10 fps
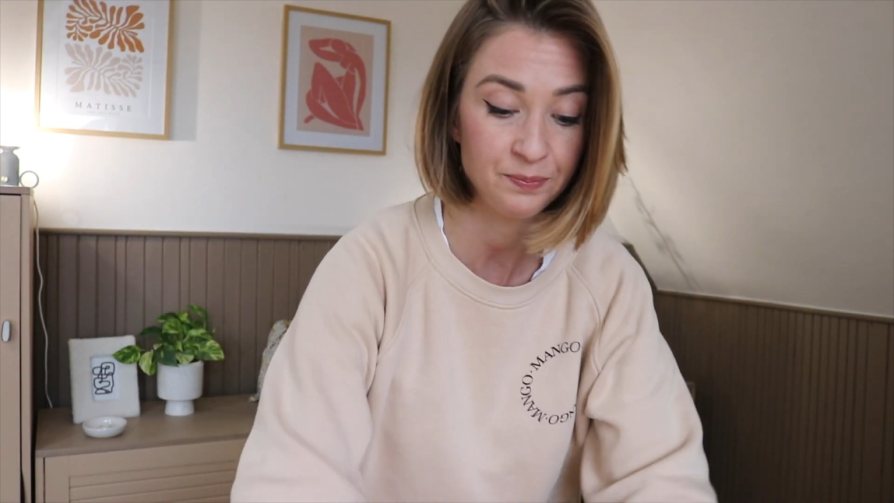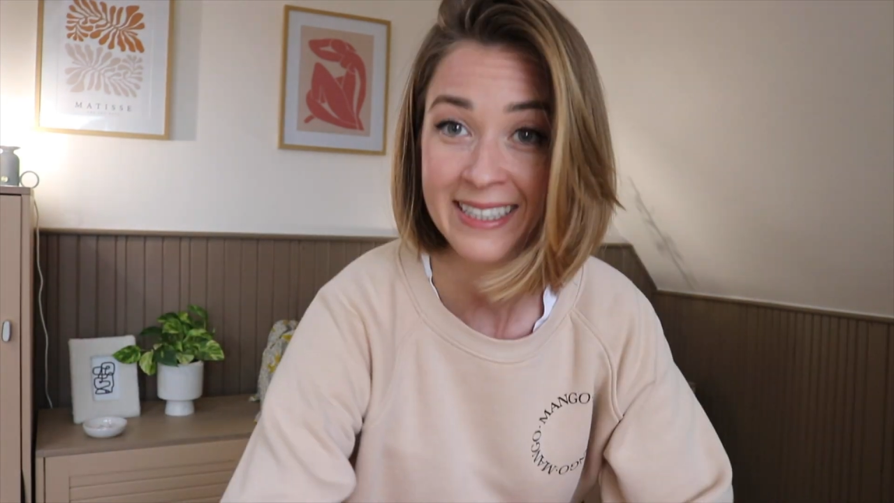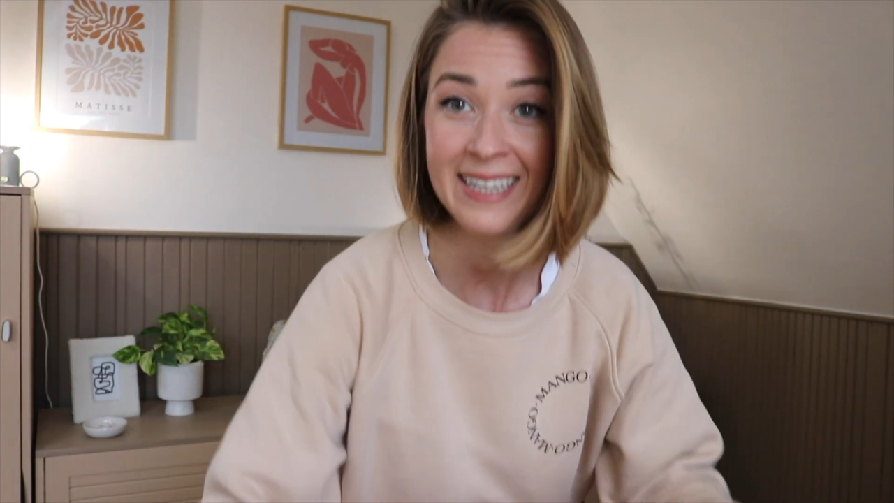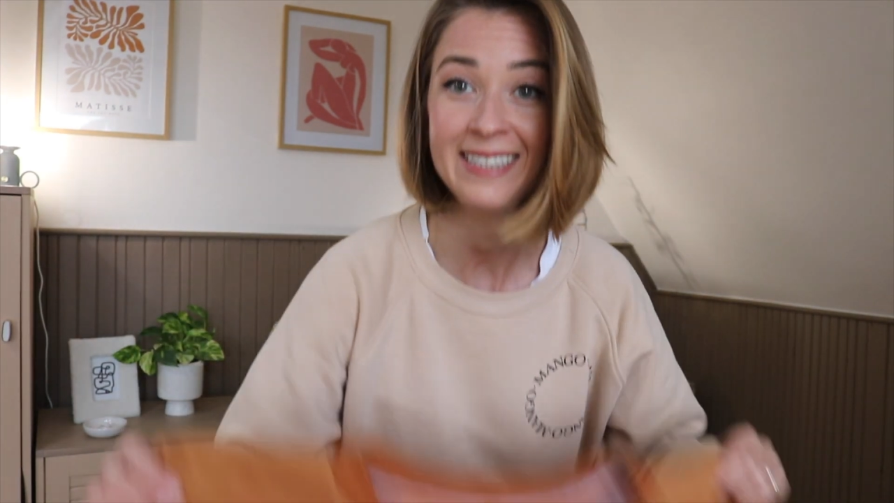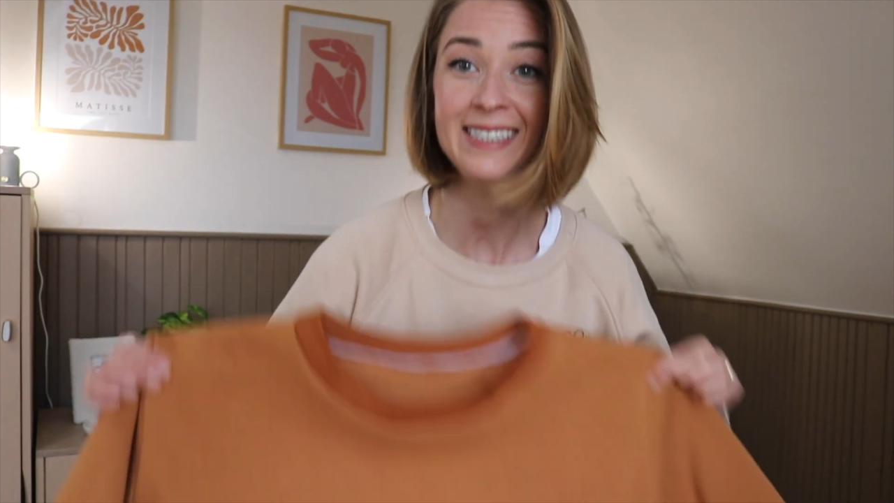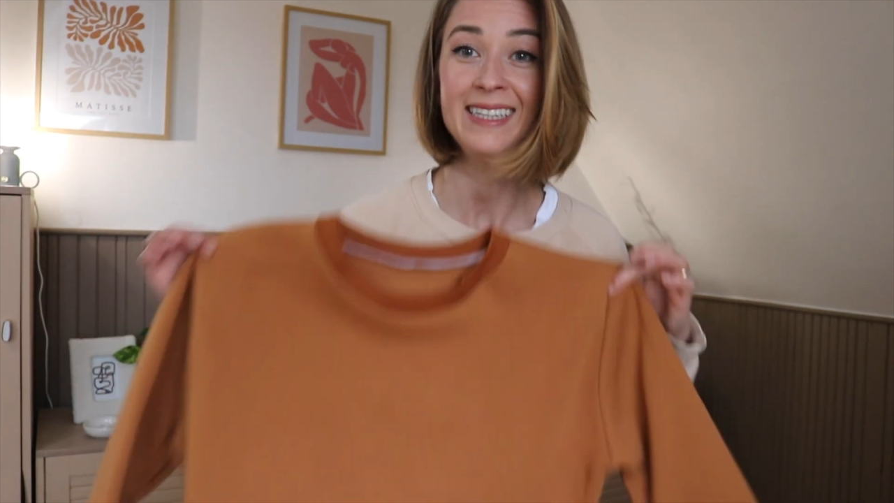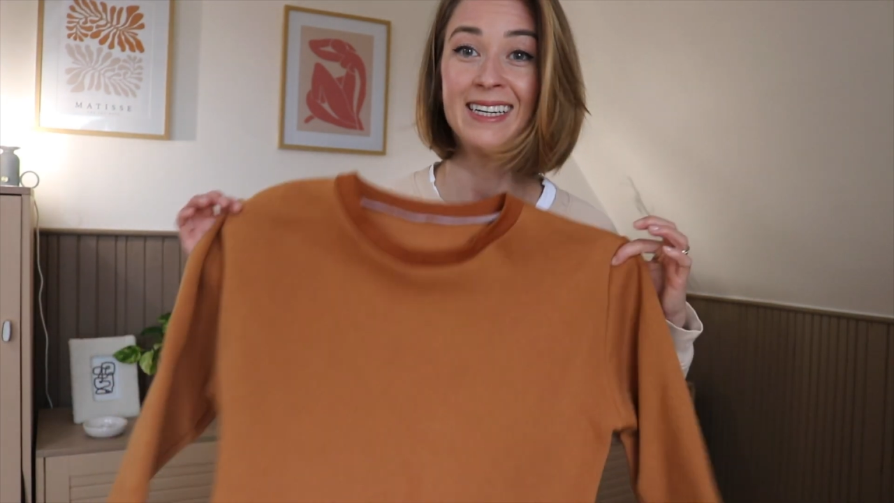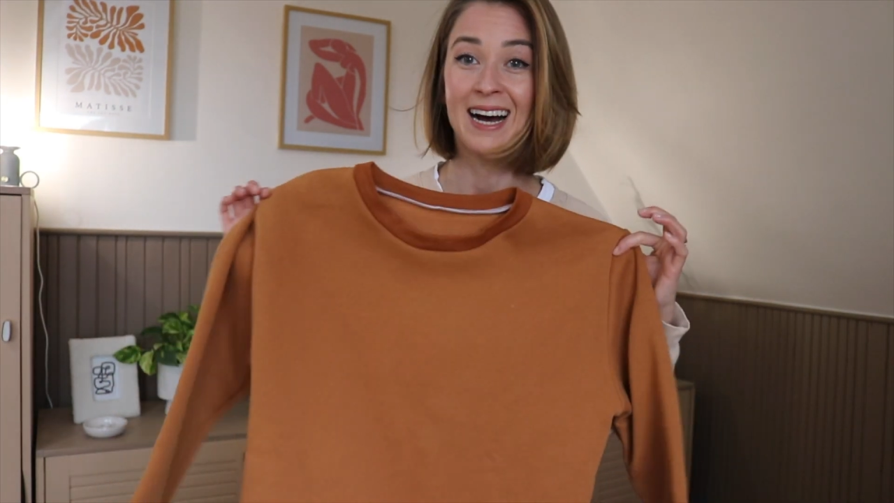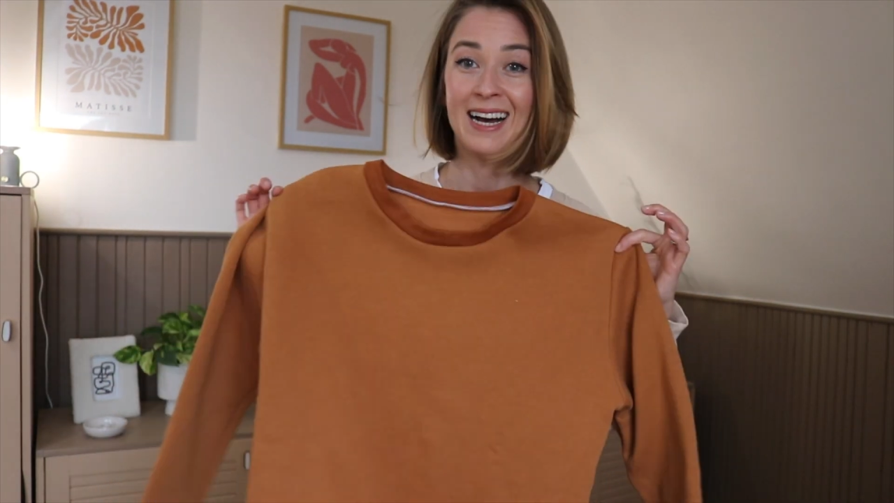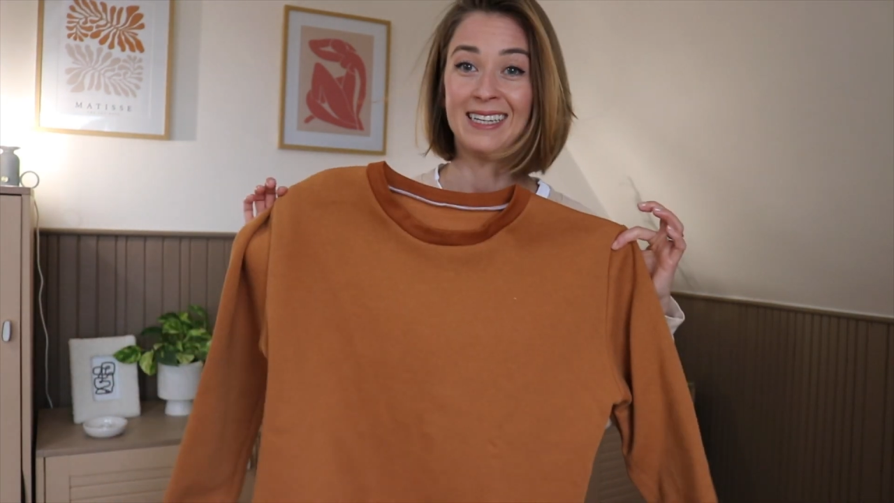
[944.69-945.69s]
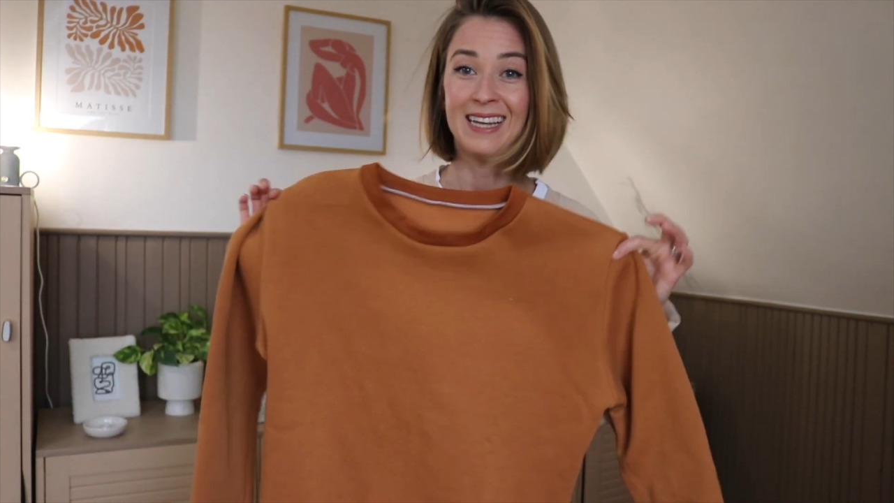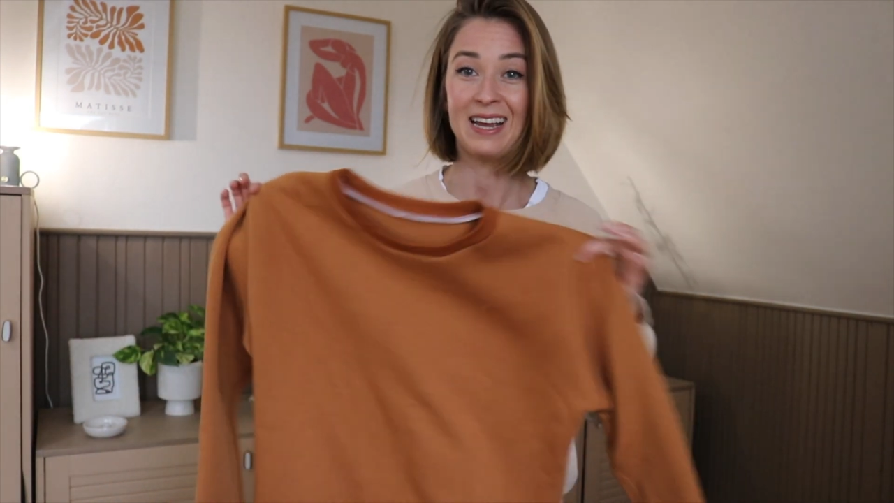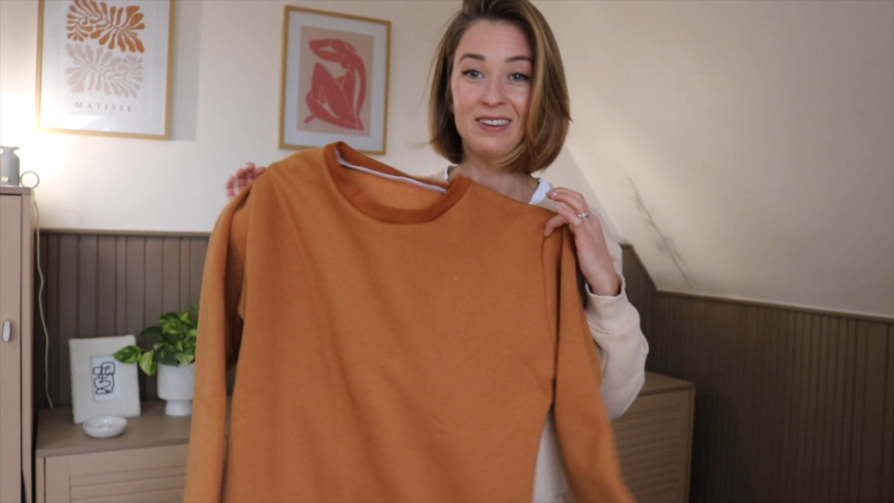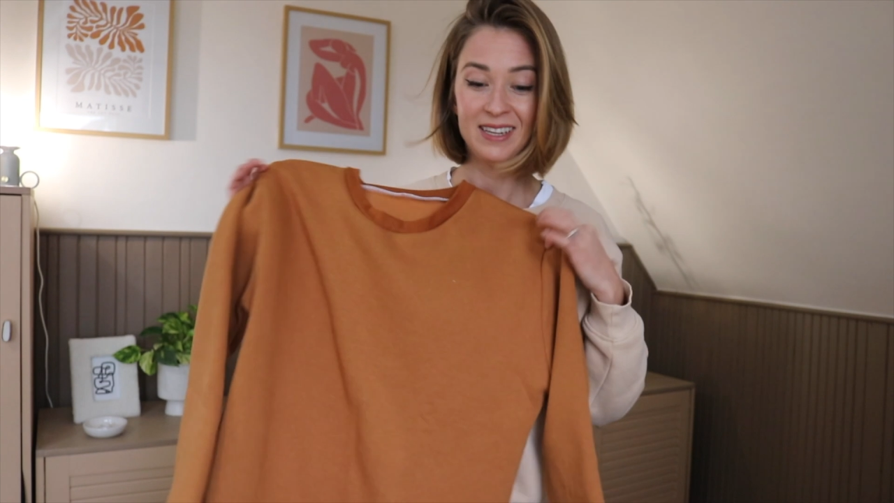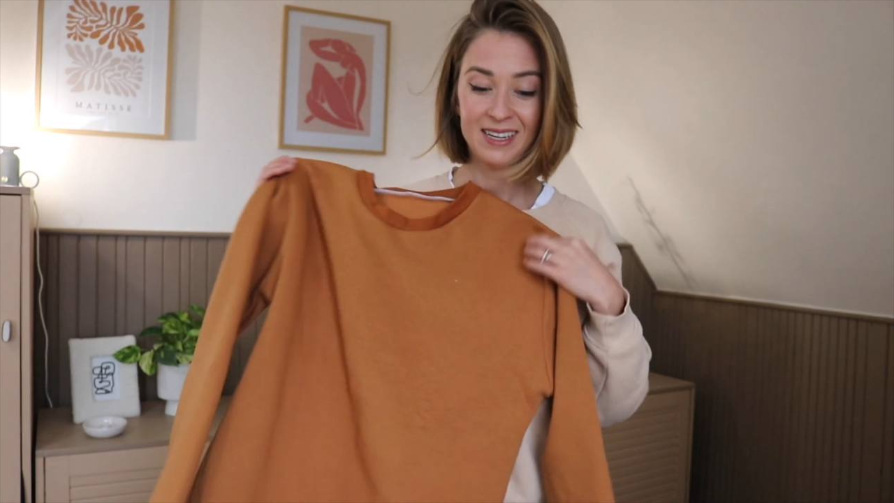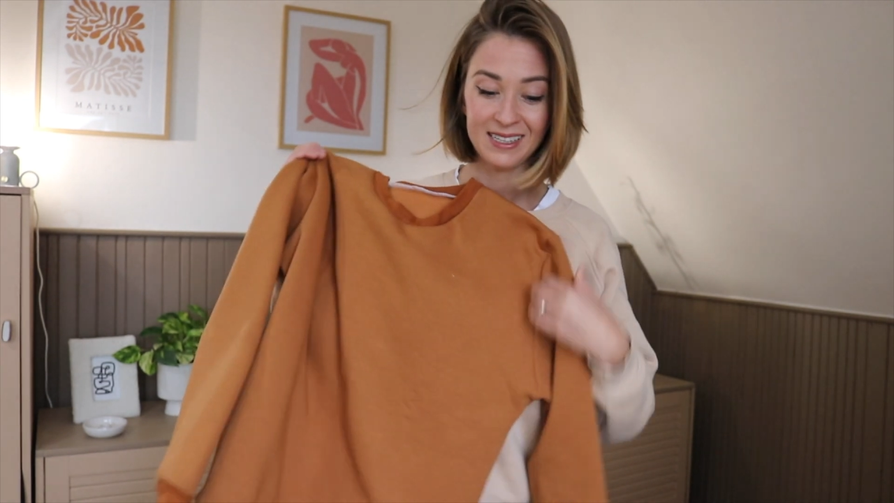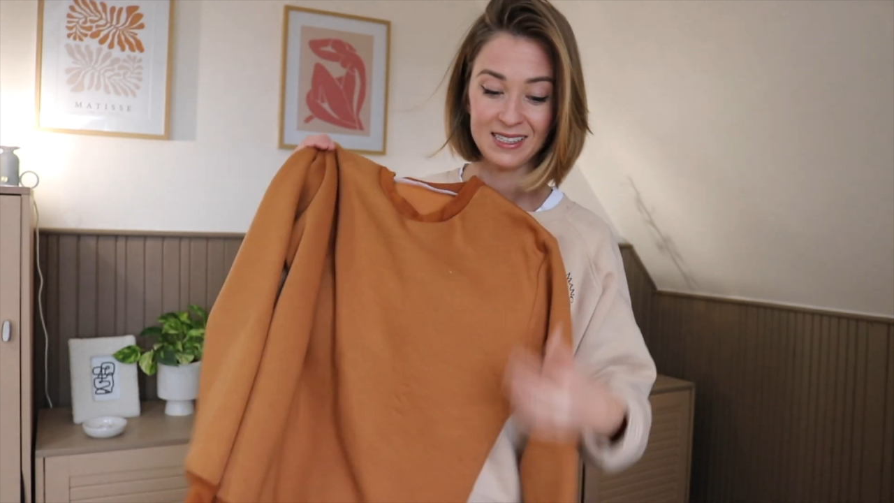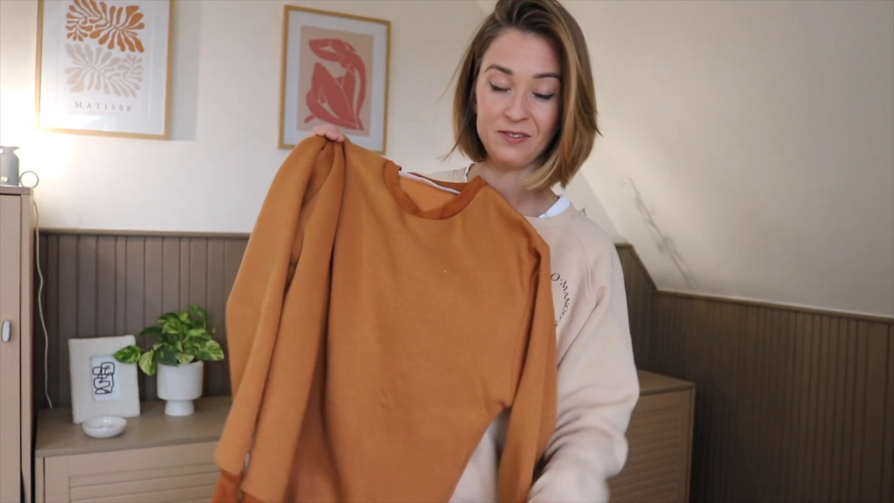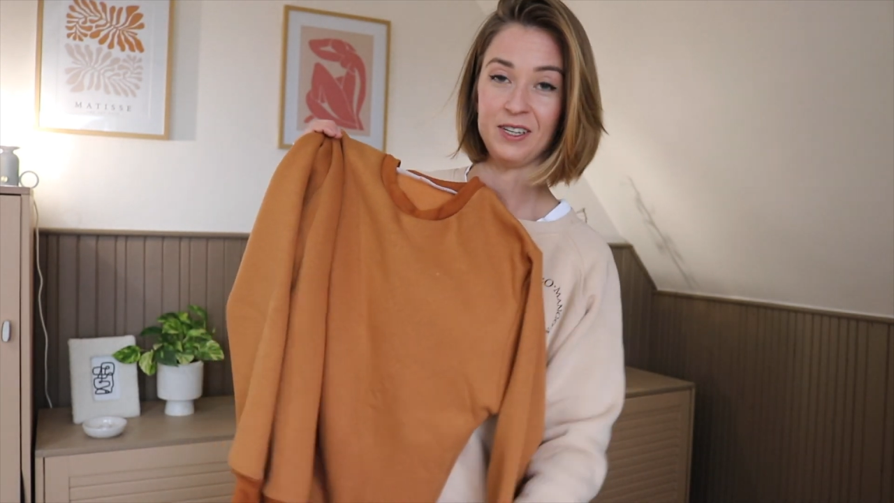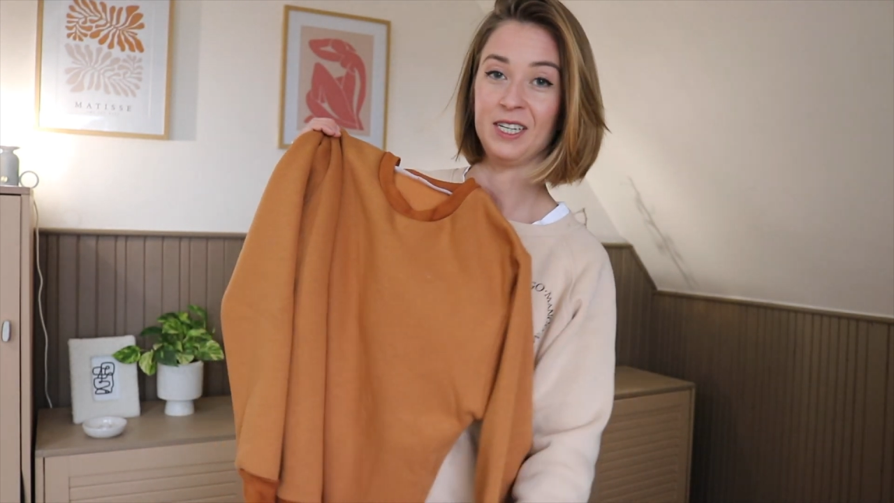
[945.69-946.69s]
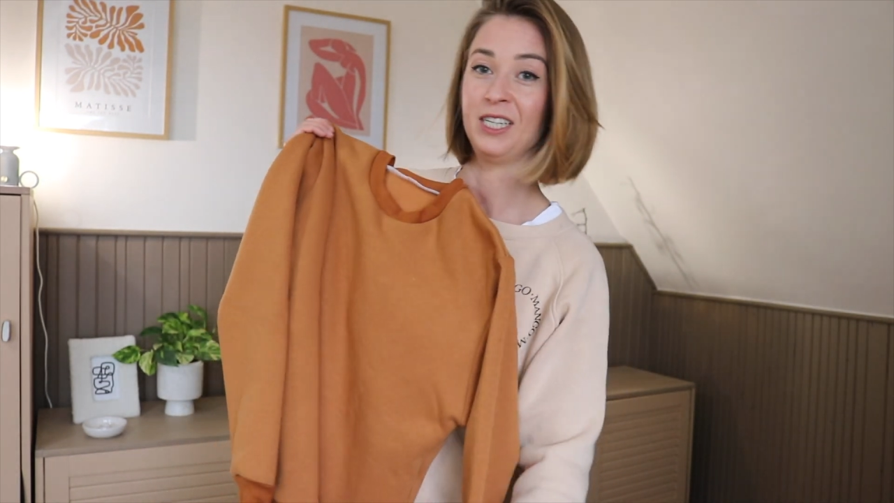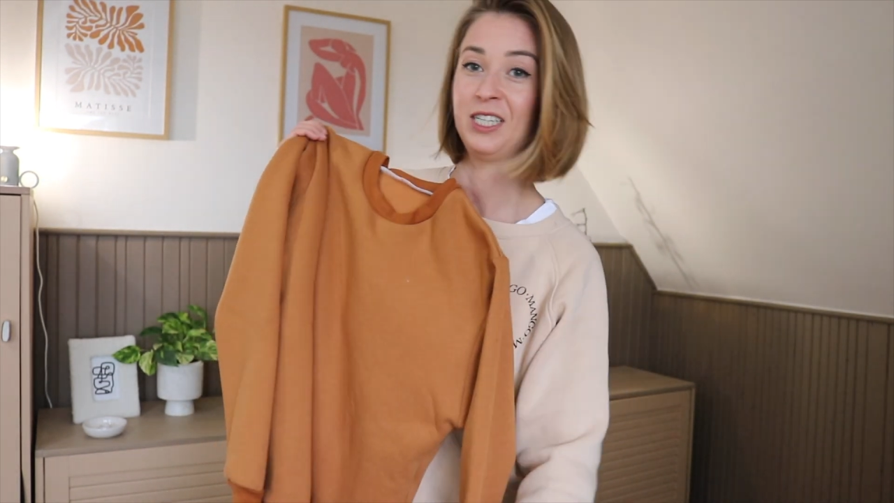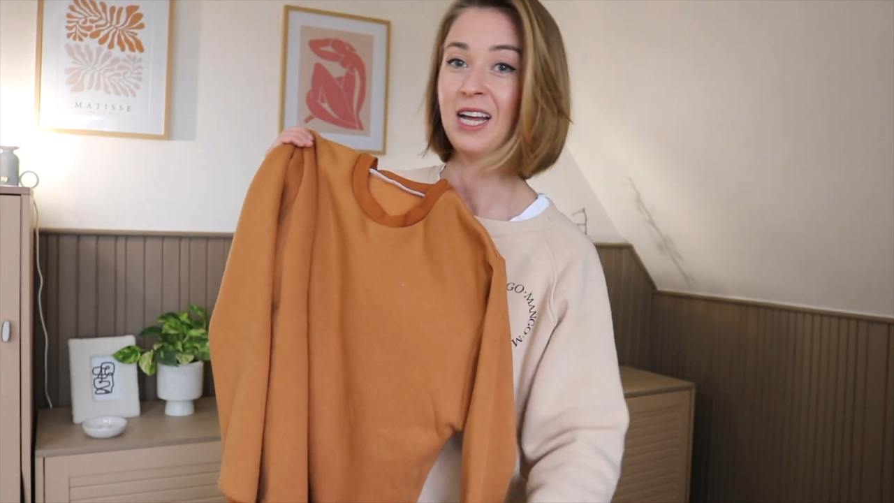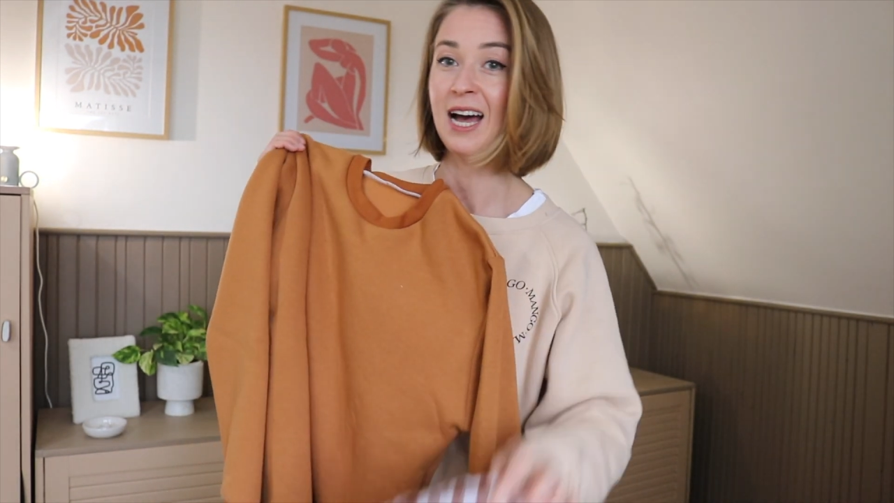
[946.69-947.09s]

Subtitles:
That's it, guys. Everything is finished.